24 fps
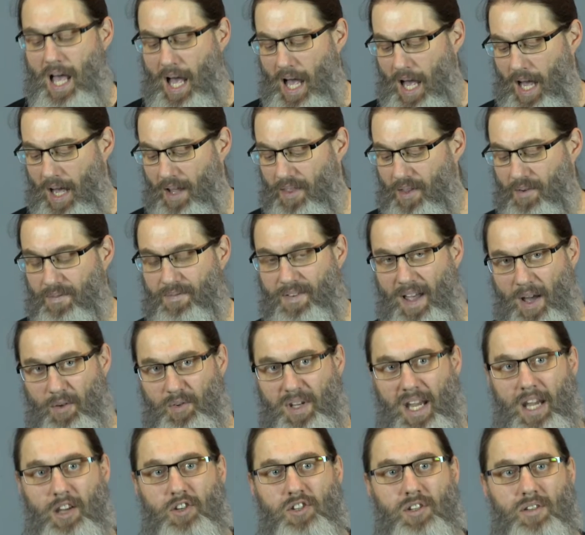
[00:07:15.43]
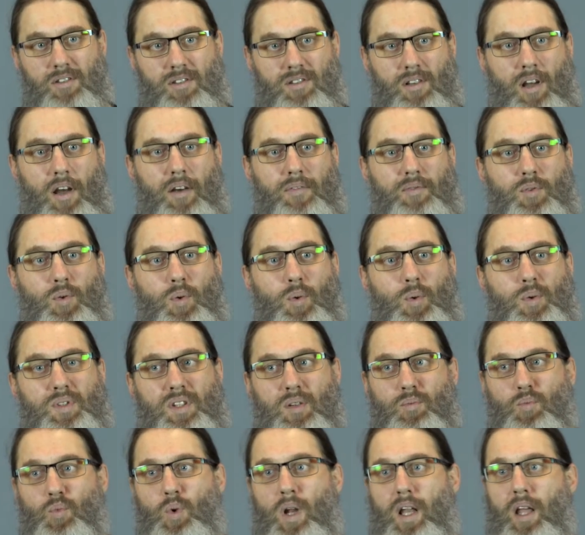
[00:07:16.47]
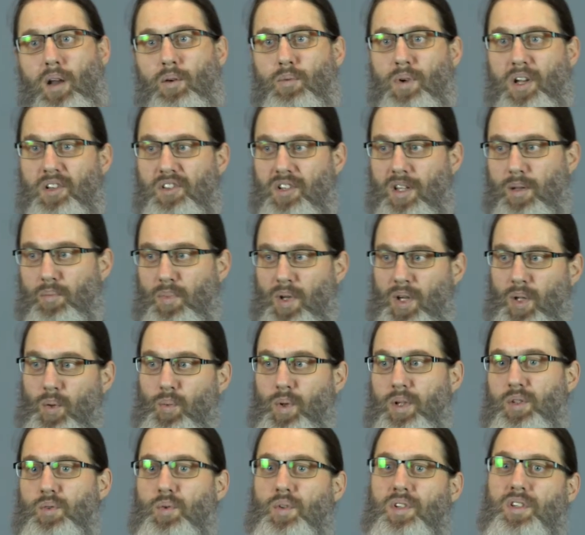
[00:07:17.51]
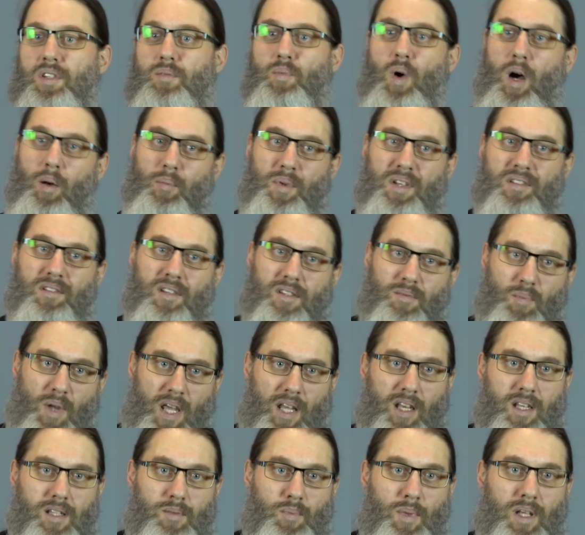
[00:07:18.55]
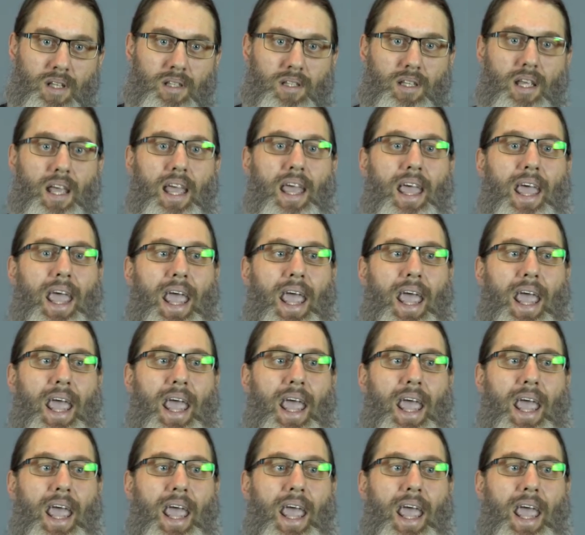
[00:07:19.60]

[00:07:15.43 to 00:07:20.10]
The foundation software was what I originally built, which was small business management.